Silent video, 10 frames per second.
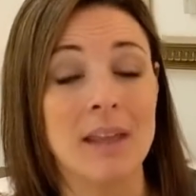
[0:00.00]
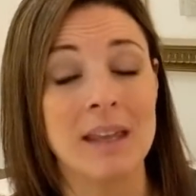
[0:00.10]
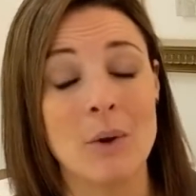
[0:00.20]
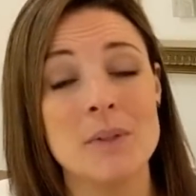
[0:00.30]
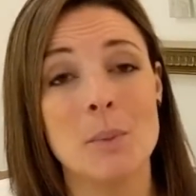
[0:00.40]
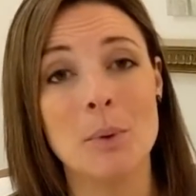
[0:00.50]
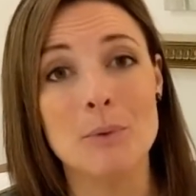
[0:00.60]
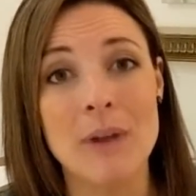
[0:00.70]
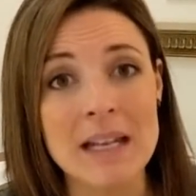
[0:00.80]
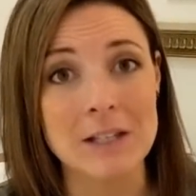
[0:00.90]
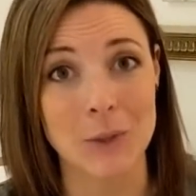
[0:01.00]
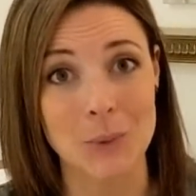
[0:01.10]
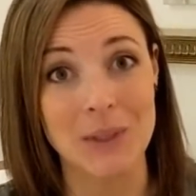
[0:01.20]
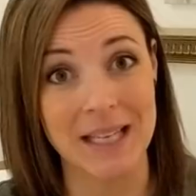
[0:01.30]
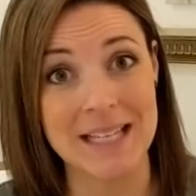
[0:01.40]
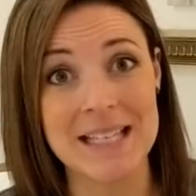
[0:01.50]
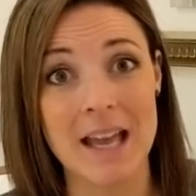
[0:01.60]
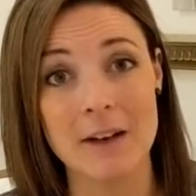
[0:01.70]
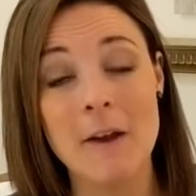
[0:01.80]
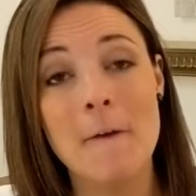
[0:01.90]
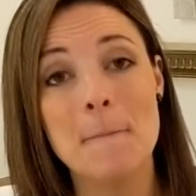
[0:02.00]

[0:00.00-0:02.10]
It can also prevent you, like I said,